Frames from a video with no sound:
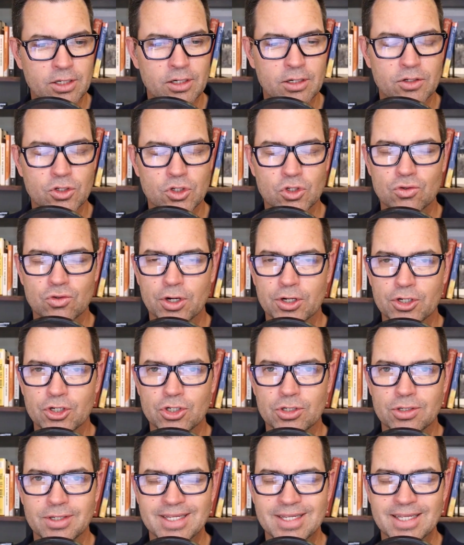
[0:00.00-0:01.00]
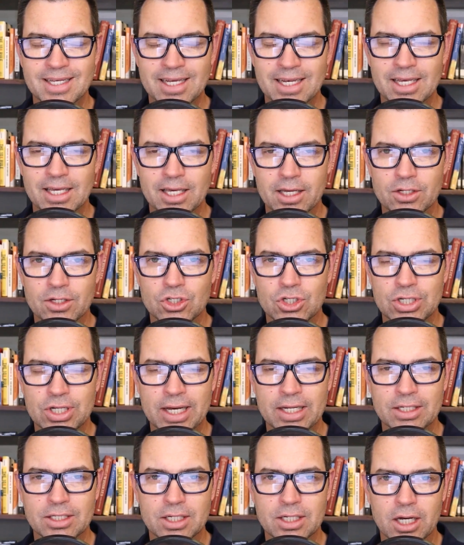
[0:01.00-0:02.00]

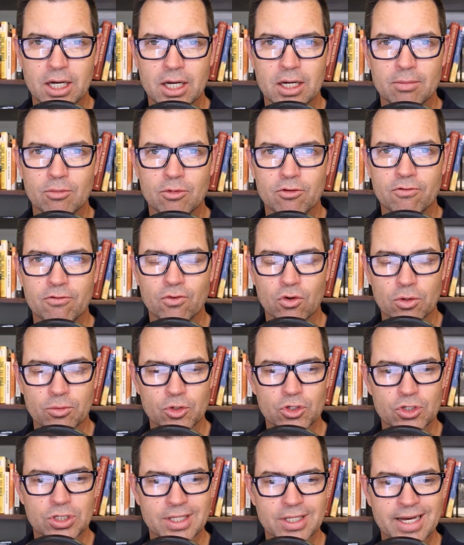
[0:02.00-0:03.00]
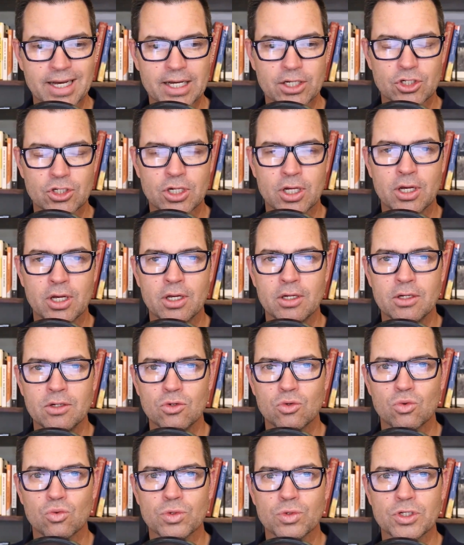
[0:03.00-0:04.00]

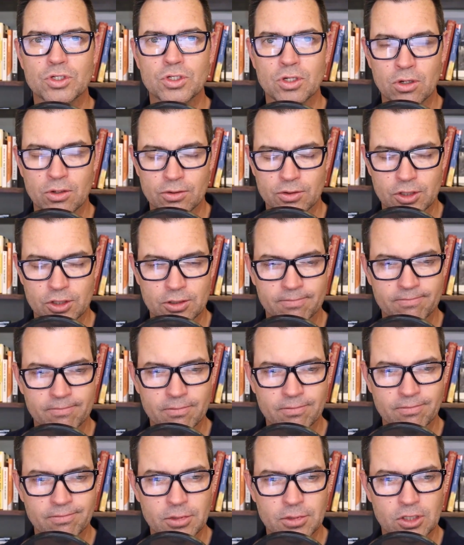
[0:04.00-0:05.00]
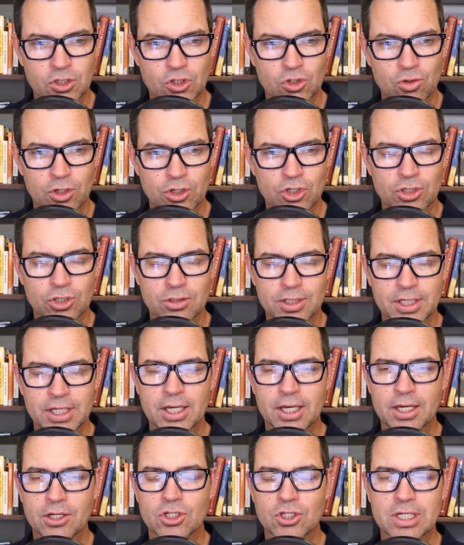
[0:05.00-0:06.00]
constructionleadingedge.com/results.
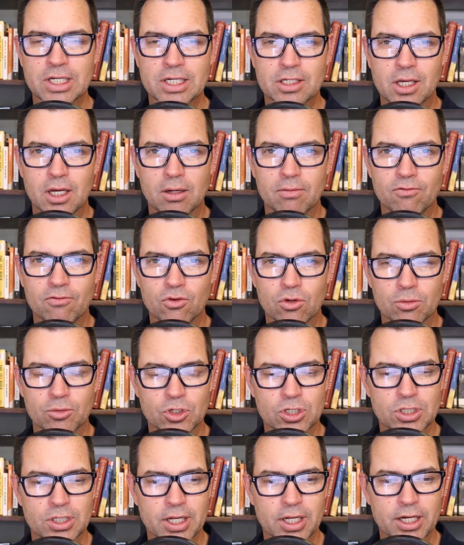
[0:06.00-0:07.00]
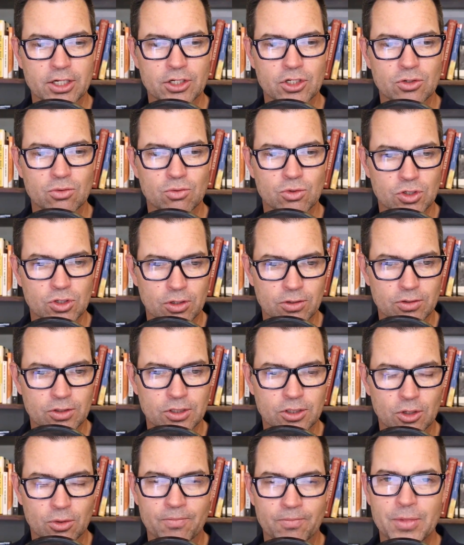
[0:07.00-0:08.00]
constructionleadingedge.com/results.
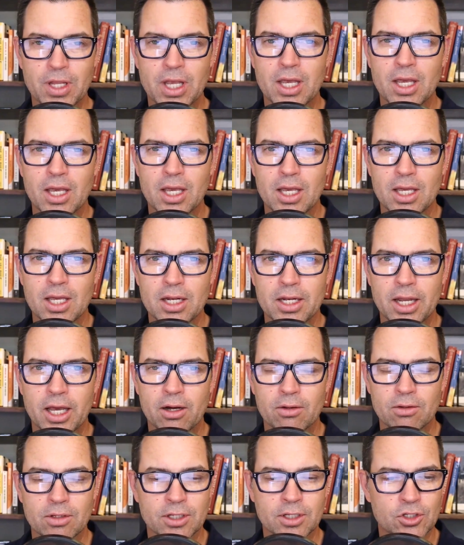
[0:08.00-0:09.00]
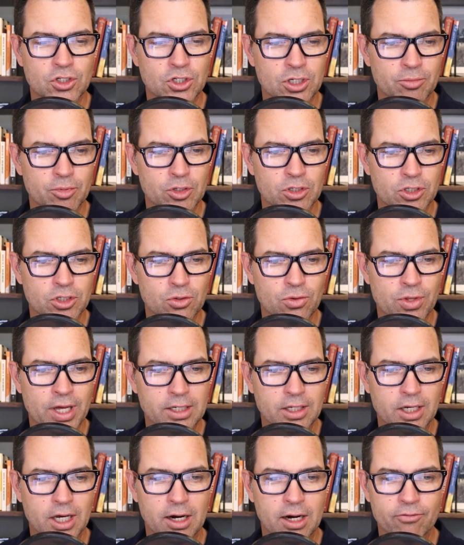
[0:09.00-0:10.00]
So now let's jump into that
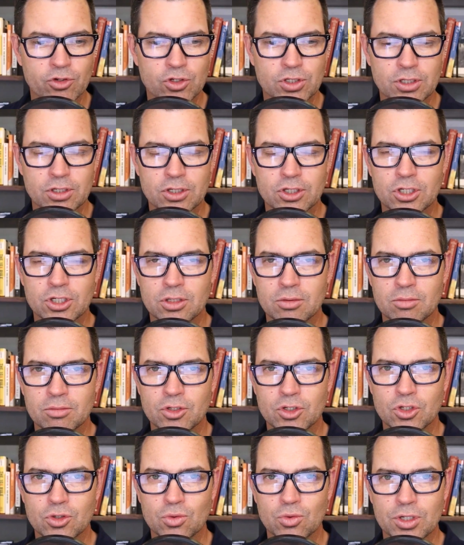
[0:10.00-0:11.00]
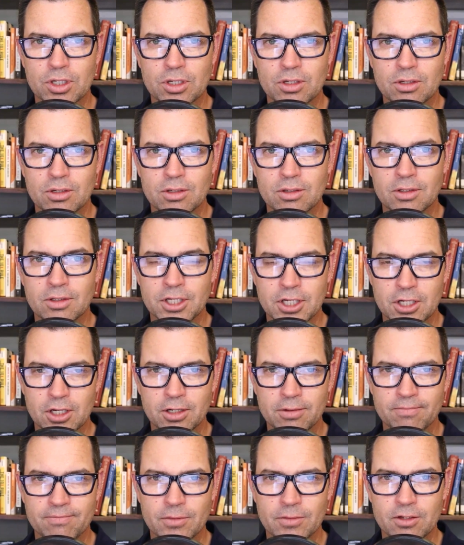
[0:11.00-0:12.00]
conversation between
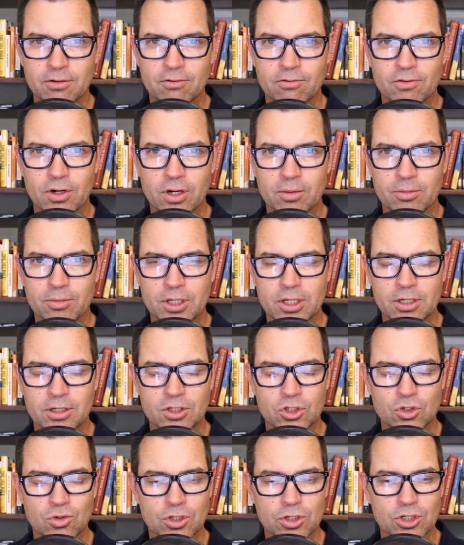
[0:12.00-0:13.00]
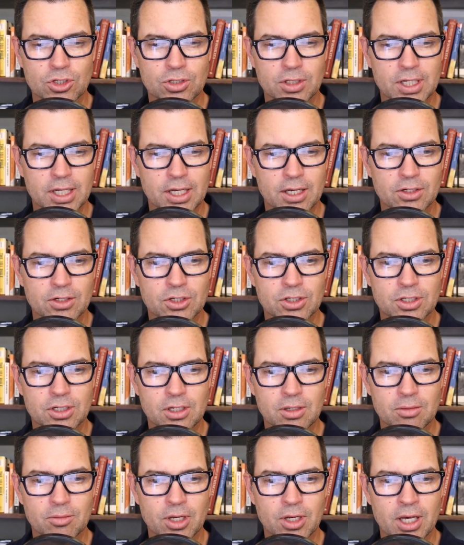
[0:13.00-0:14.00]
Leyah from the Construction Leading Edge
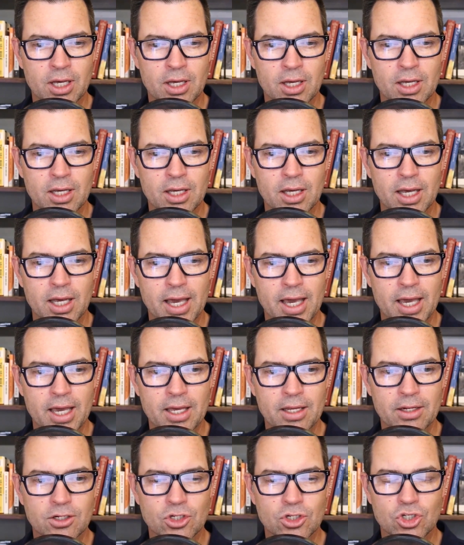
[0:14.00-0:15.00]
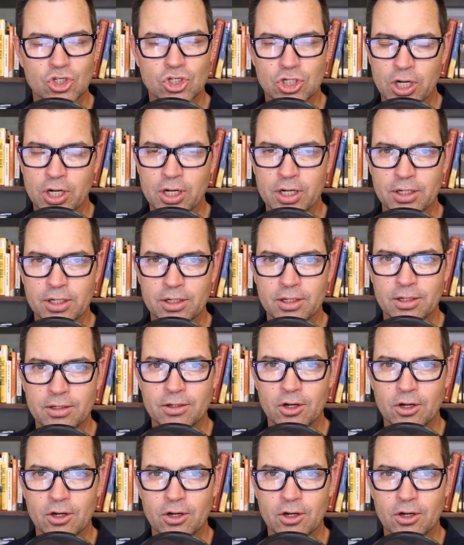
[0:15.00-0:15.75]
team and John